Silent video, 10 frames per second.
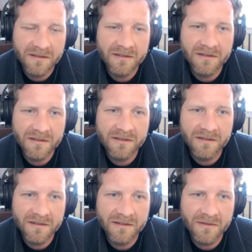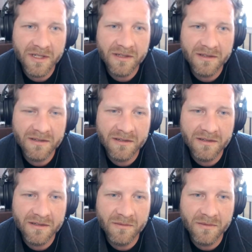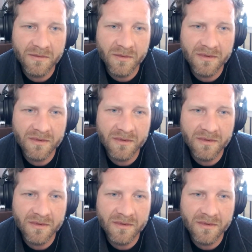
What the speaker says: Right? So, yeah, I